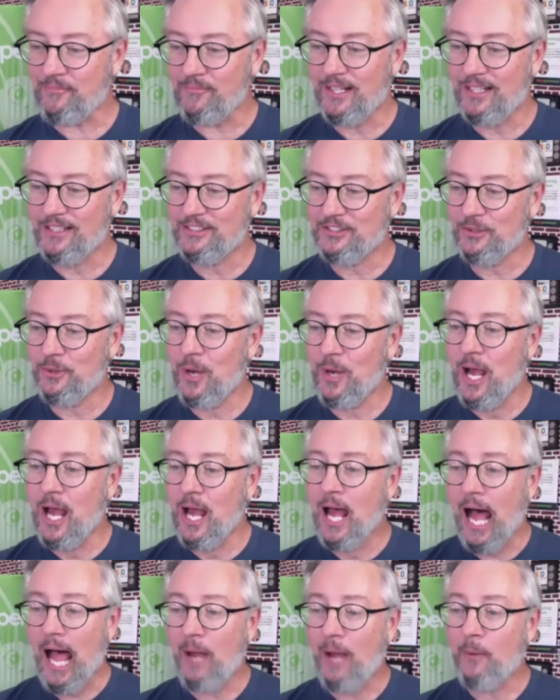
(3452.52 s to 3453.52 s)
So
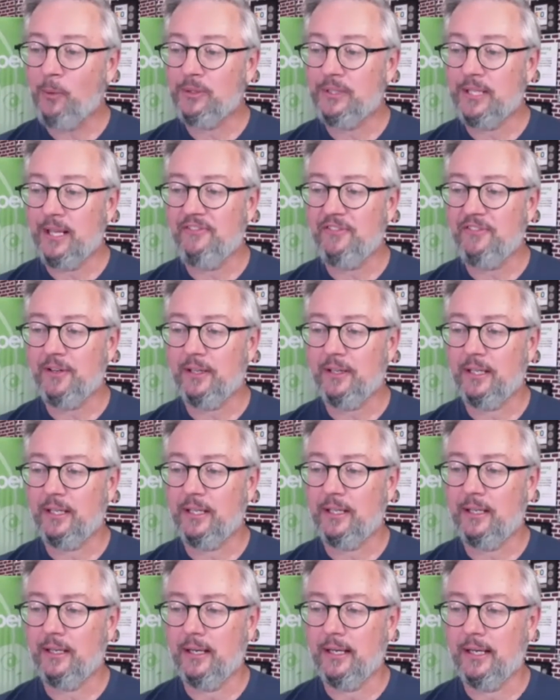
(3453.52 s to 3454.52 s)
I will
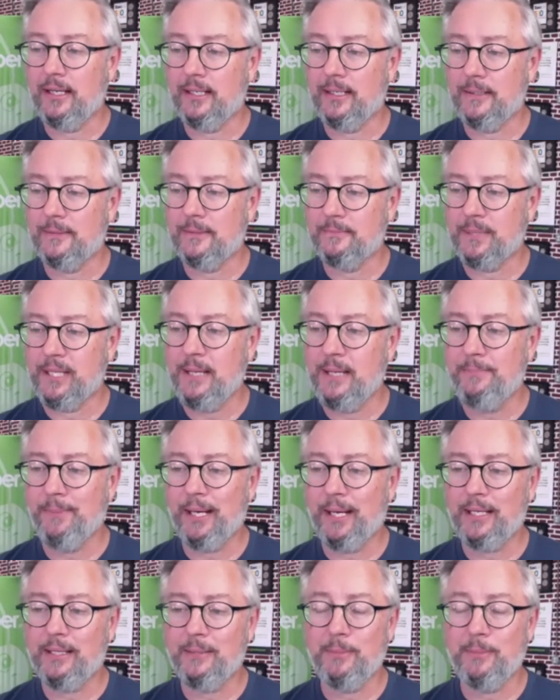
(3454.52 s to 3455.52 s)
definitely uh, keep
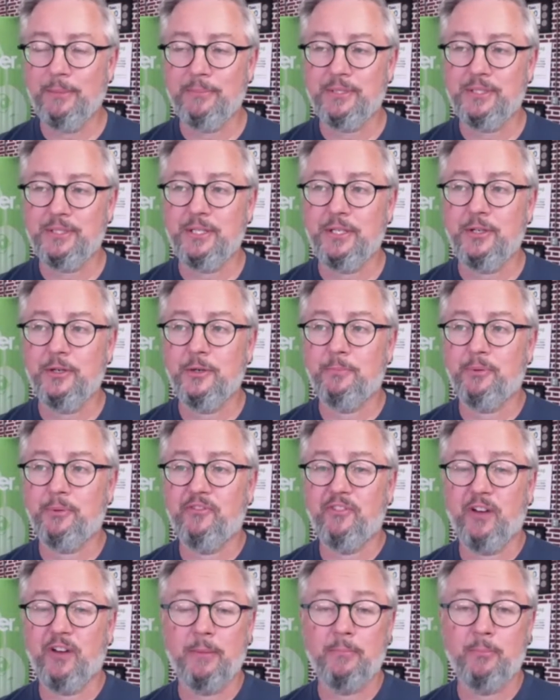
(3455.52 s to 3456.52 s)
my commitment to you to
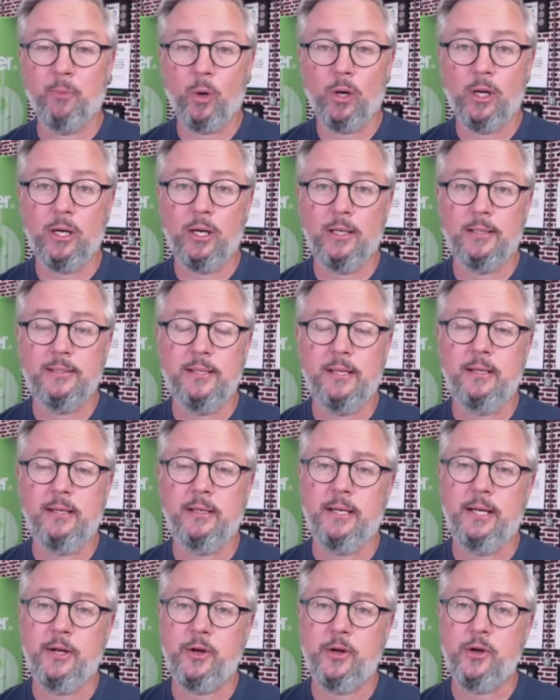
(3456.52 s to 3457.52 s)
provide more content
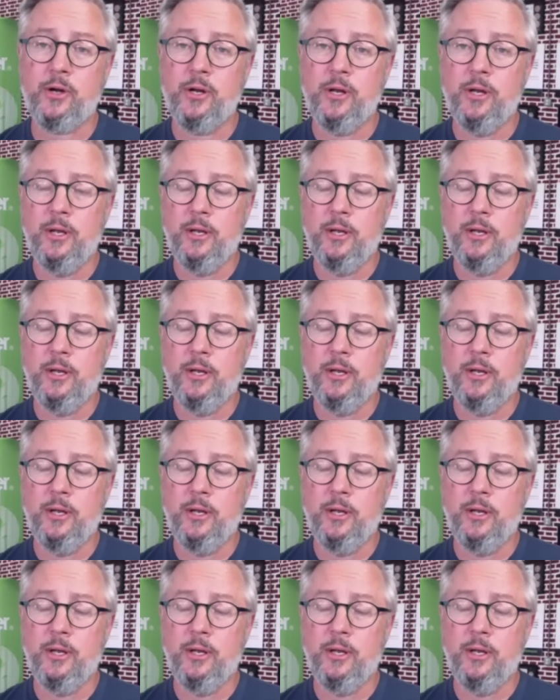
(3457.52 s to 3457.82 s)
here.